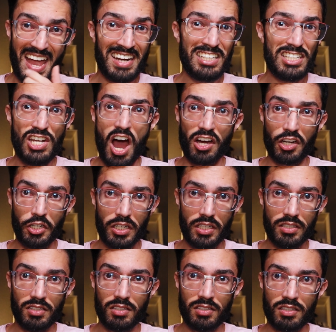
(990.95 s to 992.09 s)
and it's not
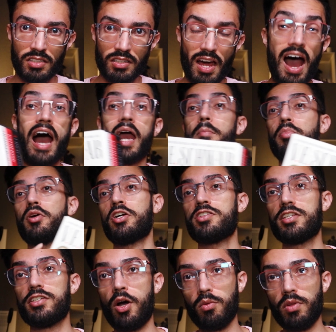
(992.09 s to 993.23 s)
good. I
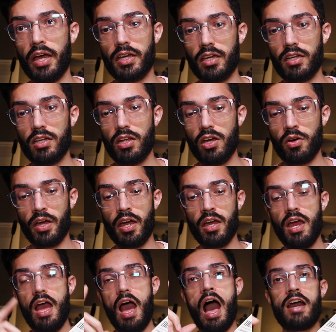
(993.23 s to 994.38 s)
personally don't like it.
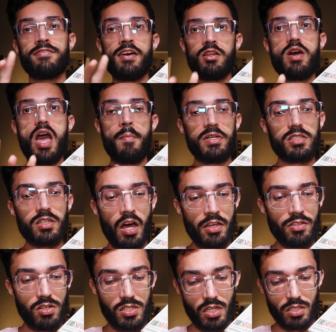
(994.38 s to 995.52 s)
Okay, I follow Emma
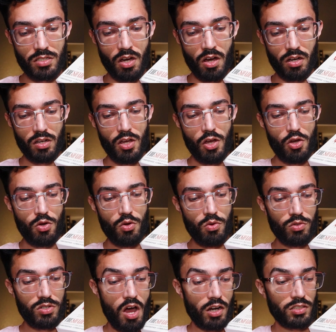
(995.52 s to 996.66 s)
Skies on TikTok,
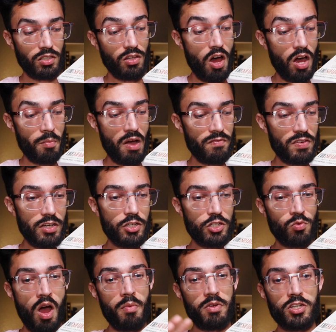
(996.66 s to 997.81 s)
who talks a lot about V E
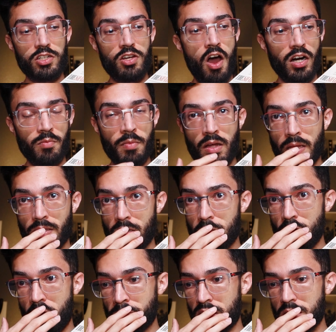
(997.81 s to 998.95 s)
Schwab, and she talked about like the
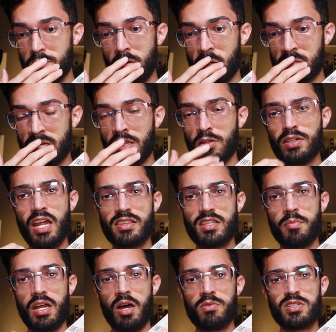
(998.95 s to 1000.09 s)
new updated books, and I looked at
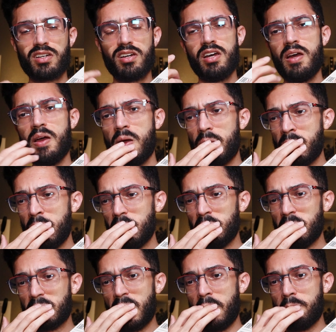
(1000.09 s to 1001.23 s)
them and I was like, they don't
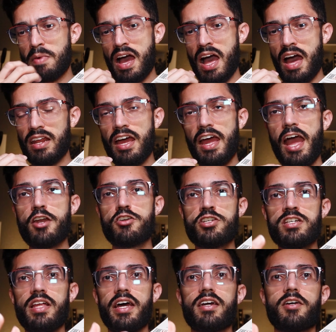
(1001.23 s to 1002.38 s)
look that bad. And
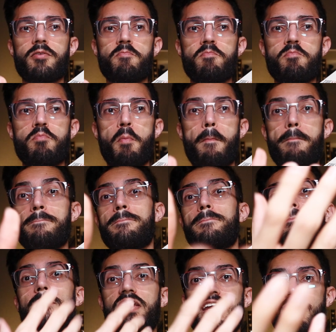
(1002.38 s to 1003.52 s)
she like
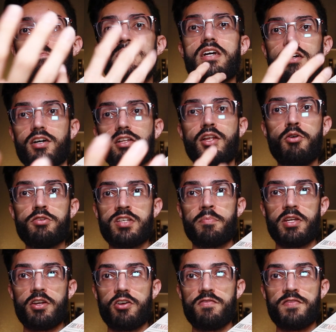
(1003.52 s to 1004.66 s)
gave me a close
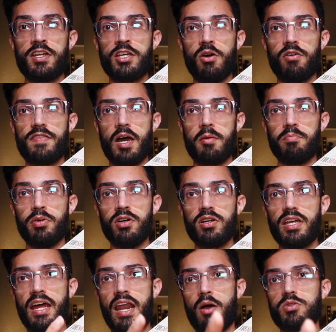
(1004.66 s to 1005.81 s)
up in her video of that
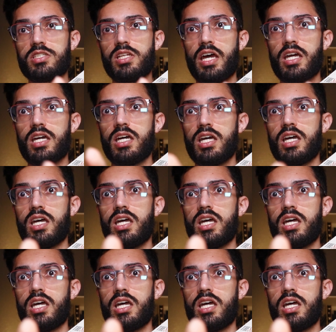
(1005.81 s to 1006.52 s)
book, and I was like,